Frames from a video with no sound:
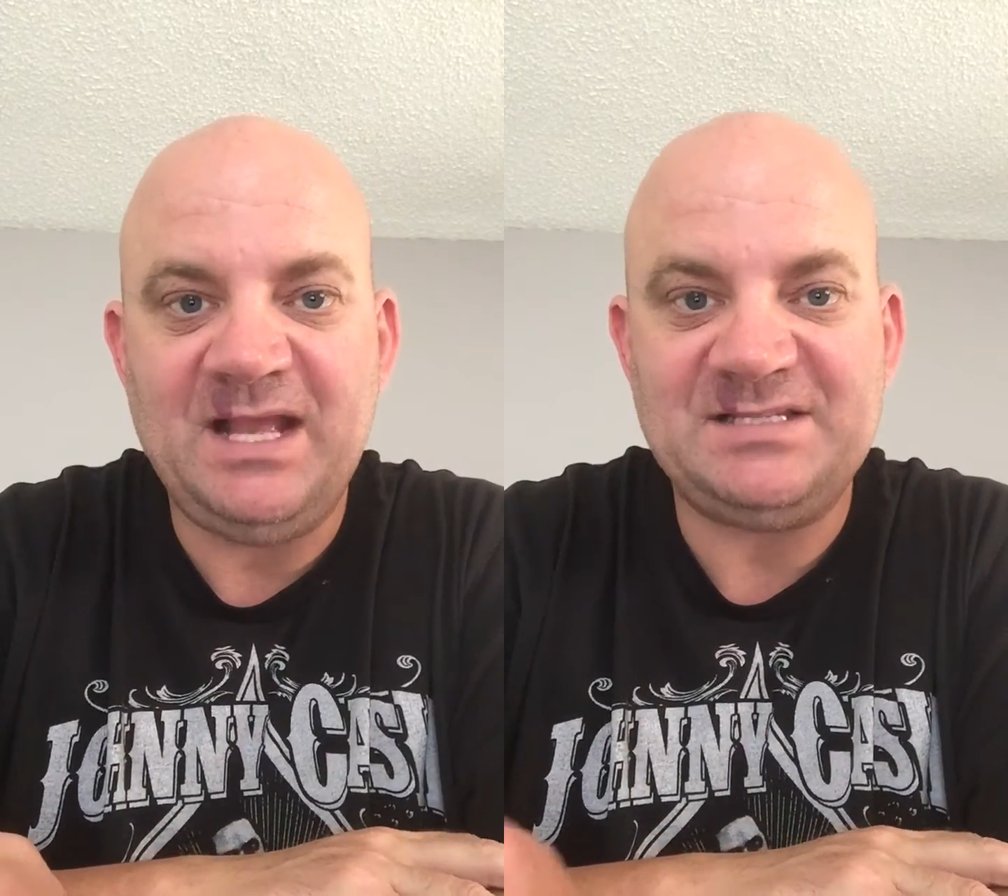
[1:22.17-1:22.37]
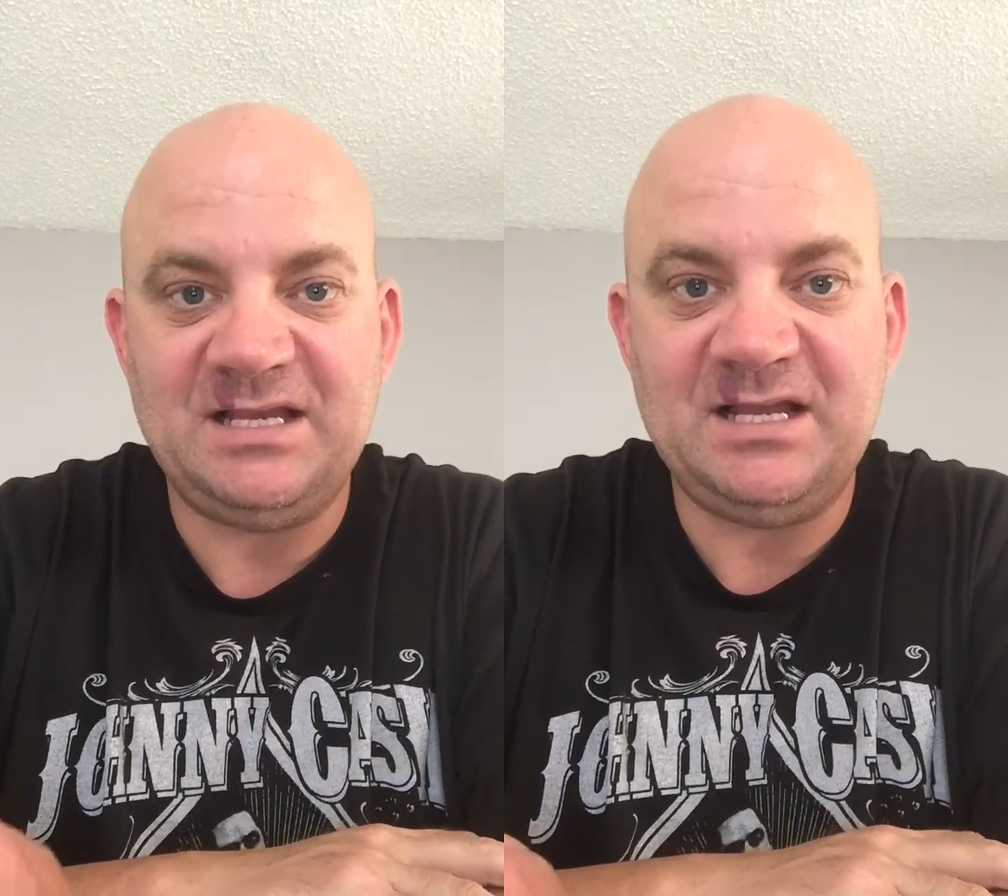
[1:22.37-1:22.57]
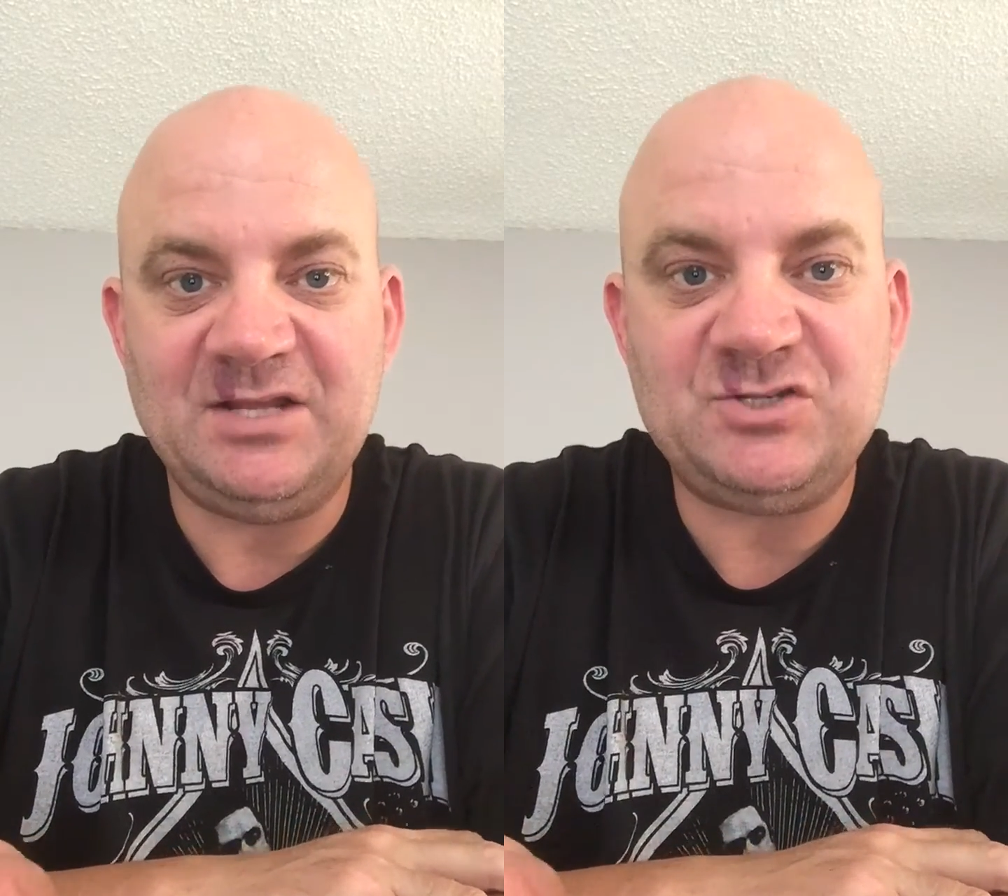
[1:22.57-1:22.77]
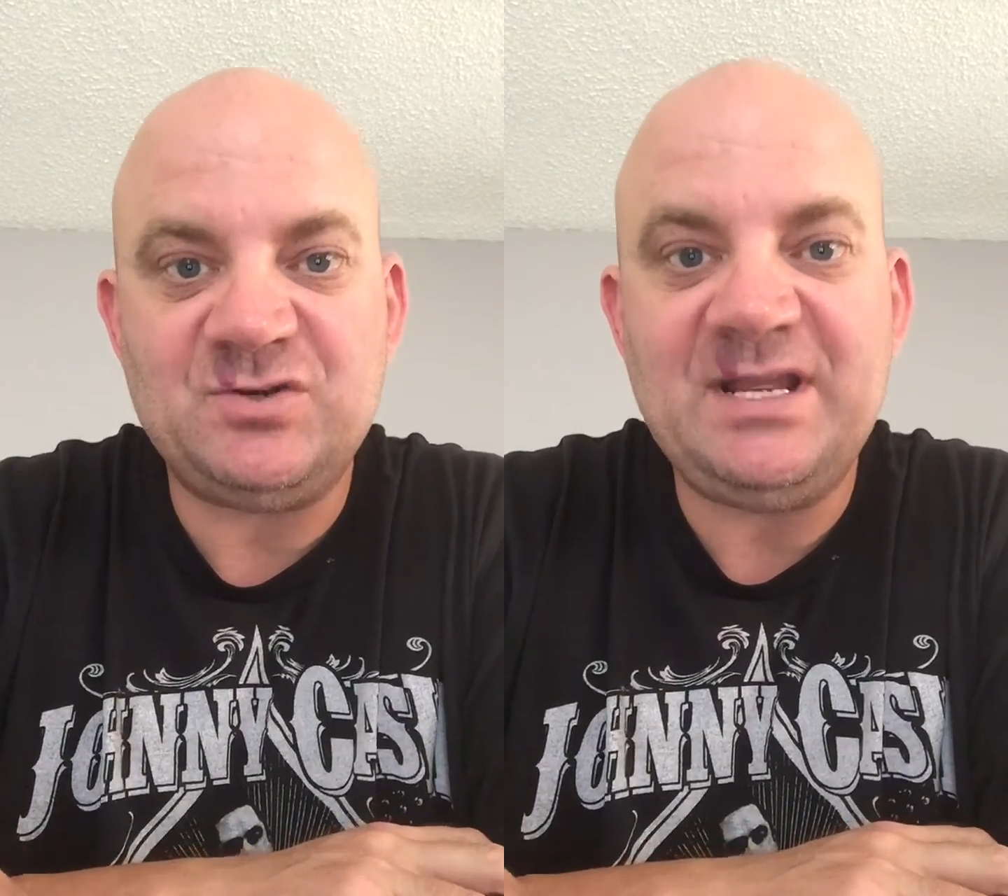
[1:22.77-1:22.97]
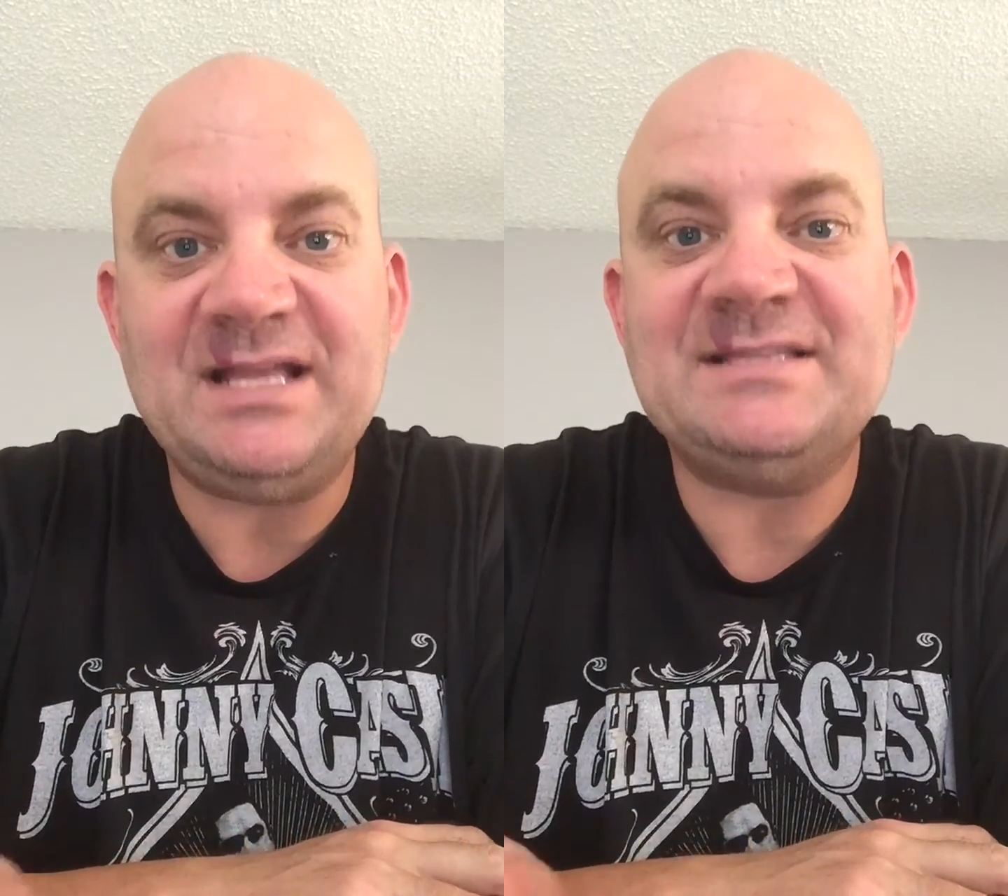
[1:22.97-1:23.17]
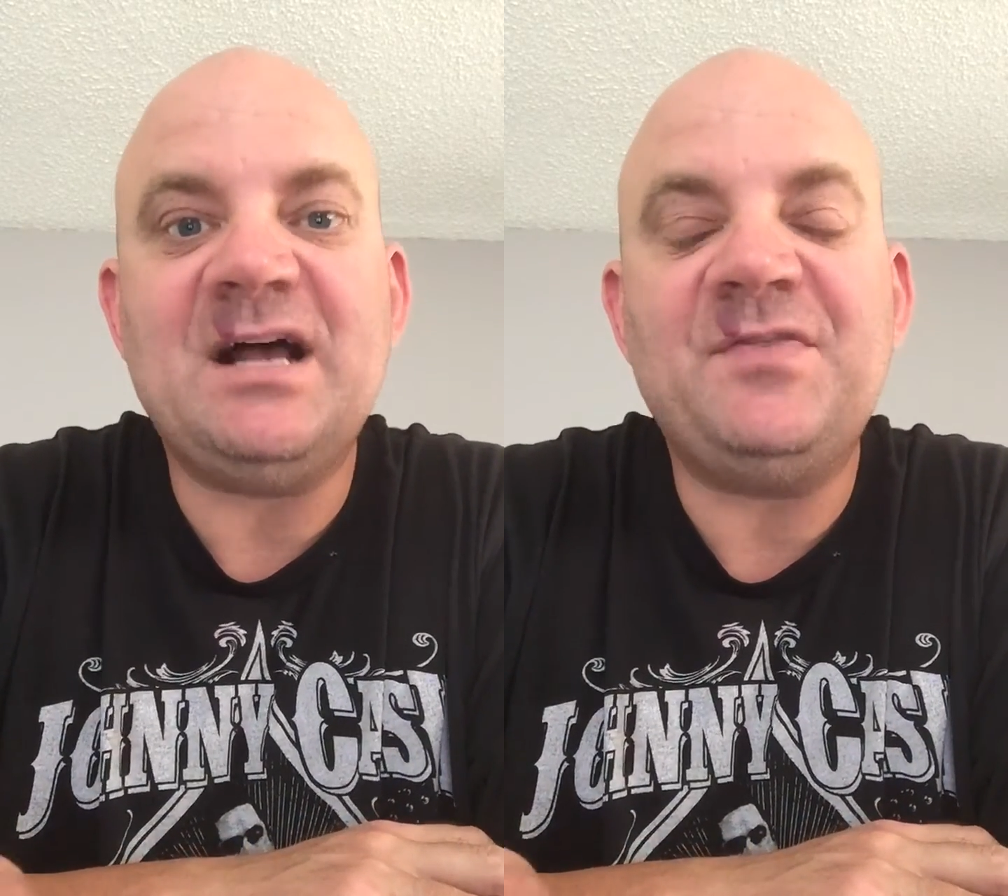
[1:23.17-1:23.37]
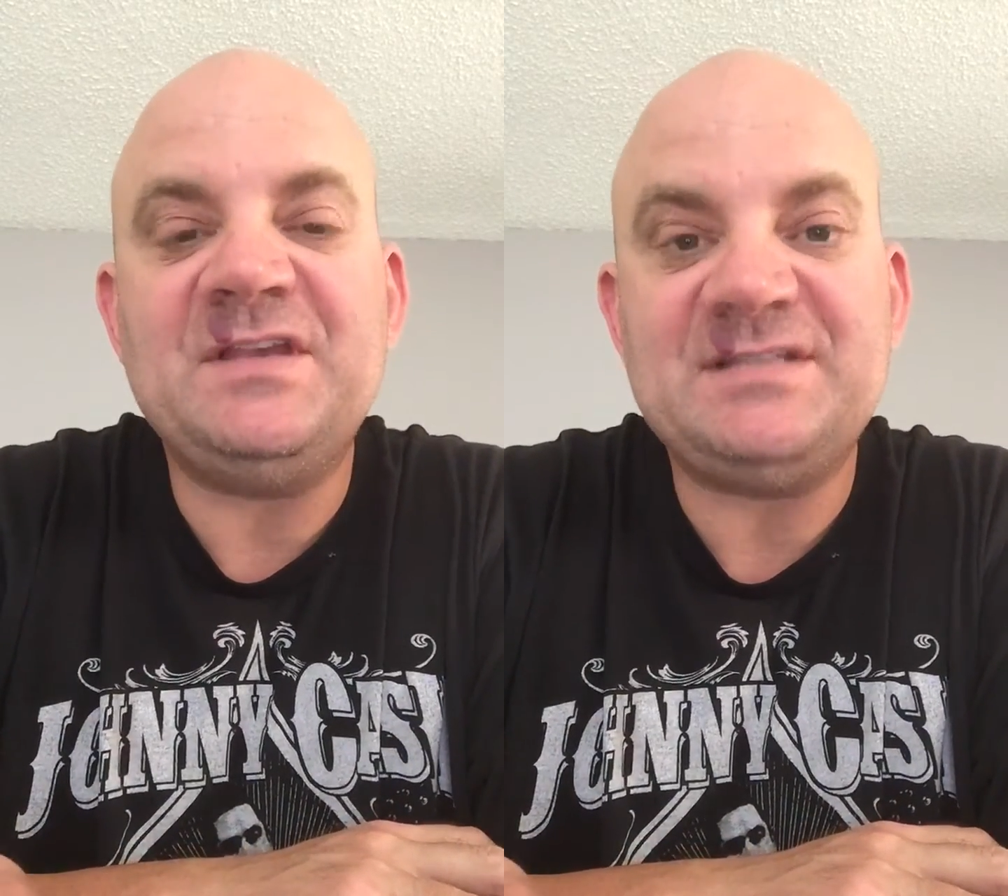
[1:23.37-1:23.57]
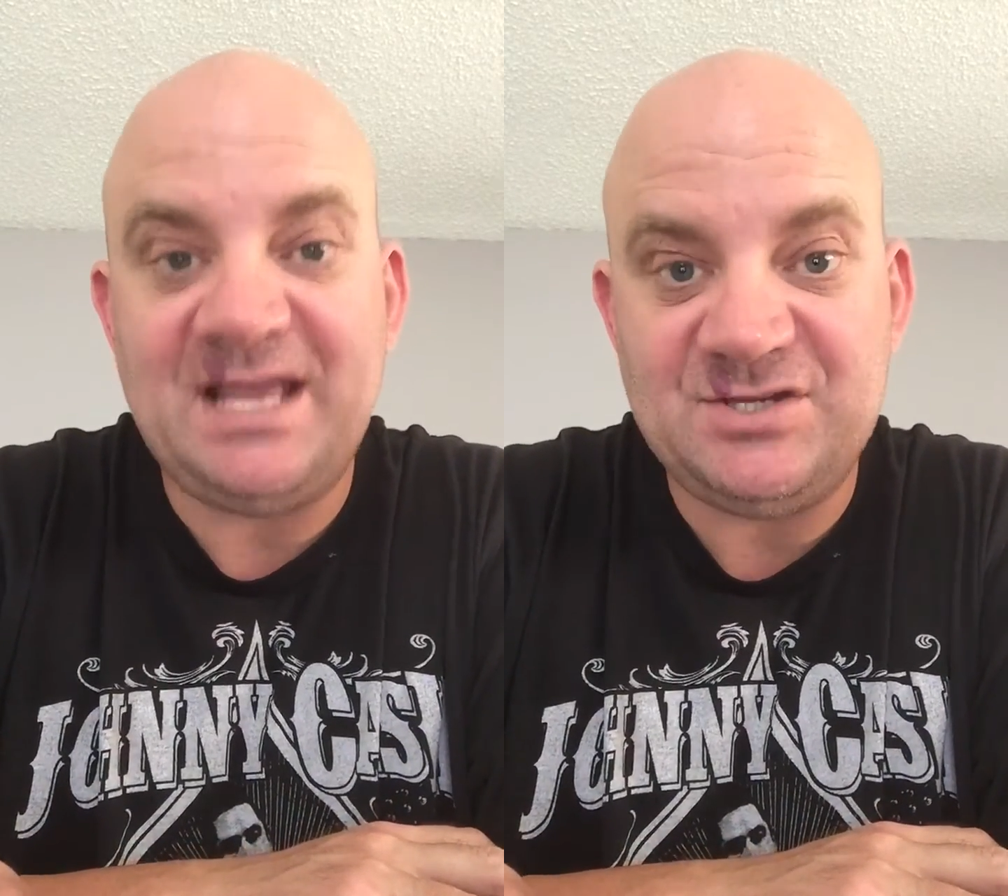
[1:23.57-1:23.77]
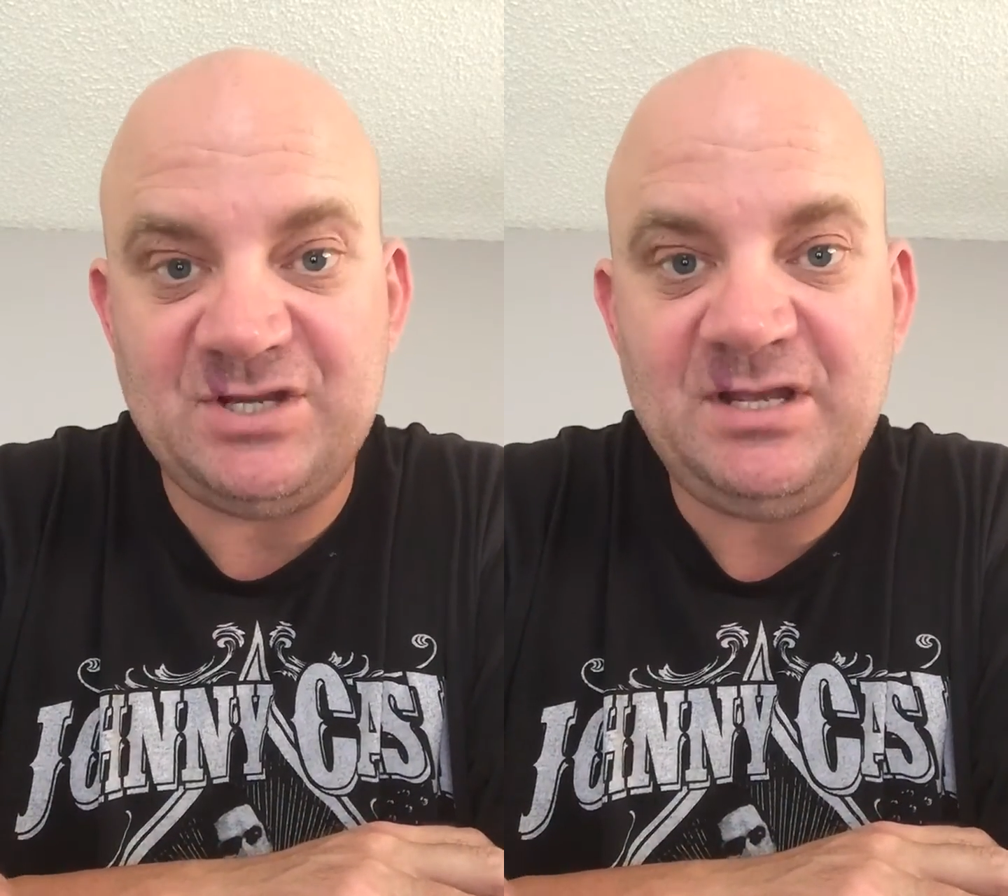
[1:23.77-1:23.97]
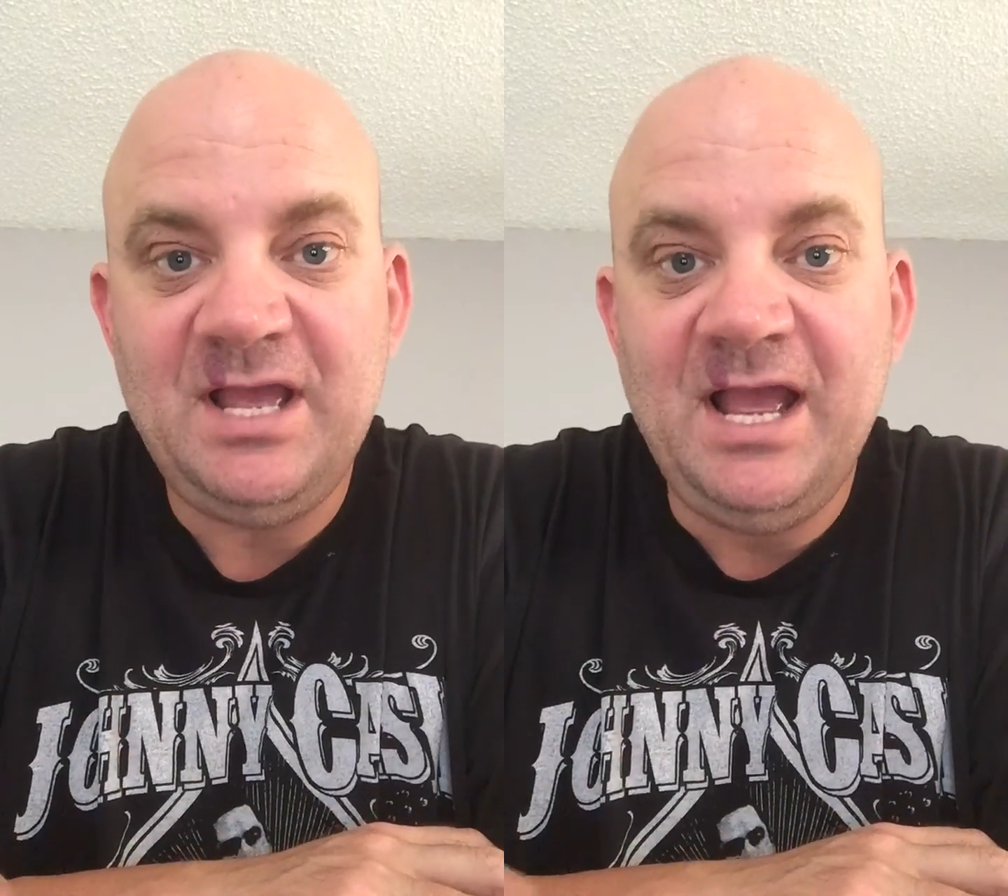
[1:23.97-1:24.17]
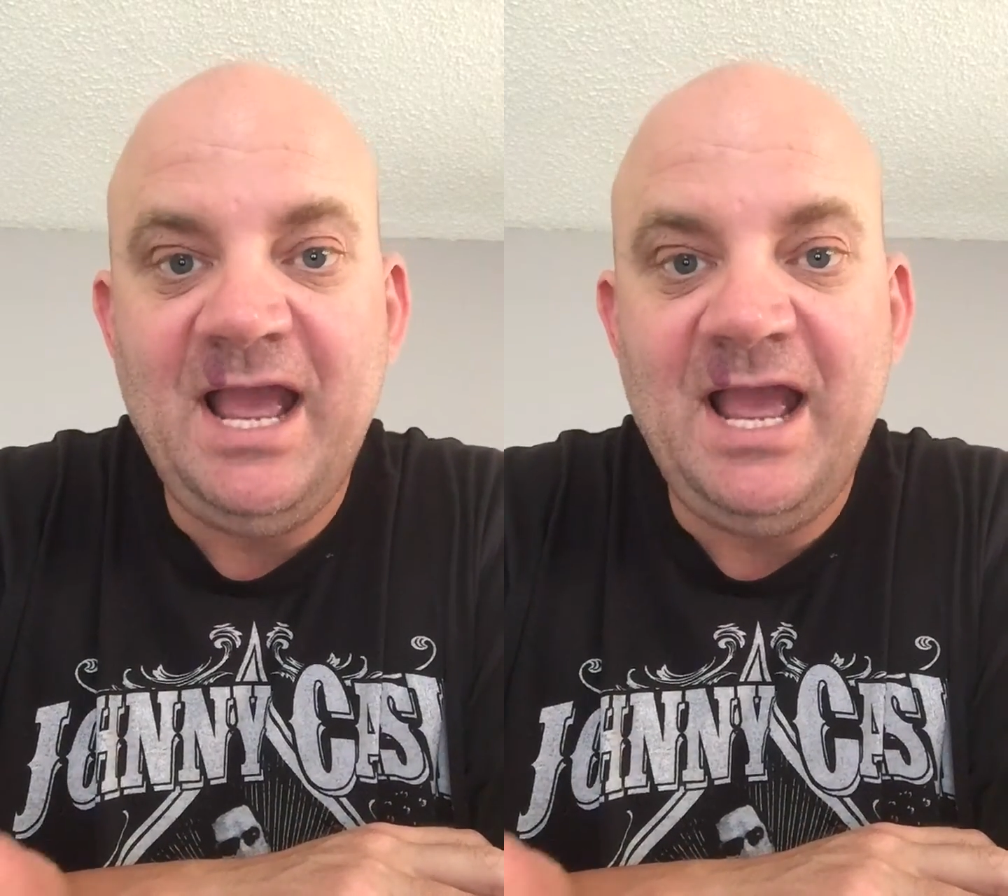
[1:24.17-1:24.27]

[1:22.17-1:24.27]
it's a, a, tree in Southeast Asia,